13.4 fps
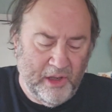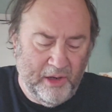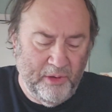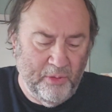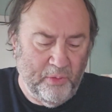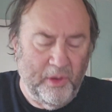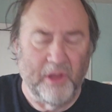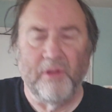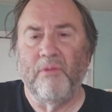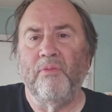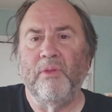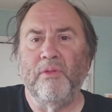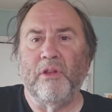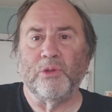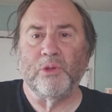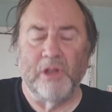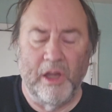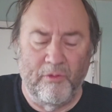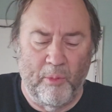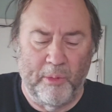I don't know if that's where it
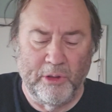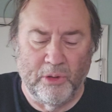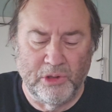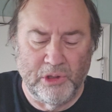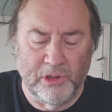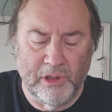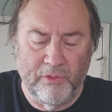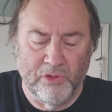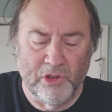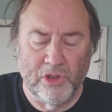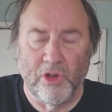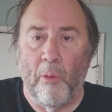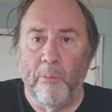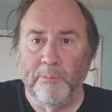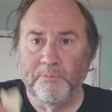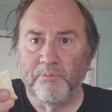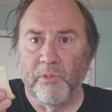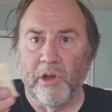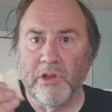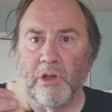came from, but you always see San Francisco
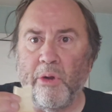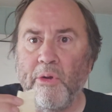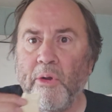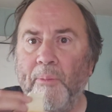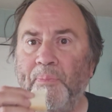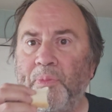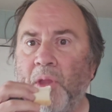sourdough.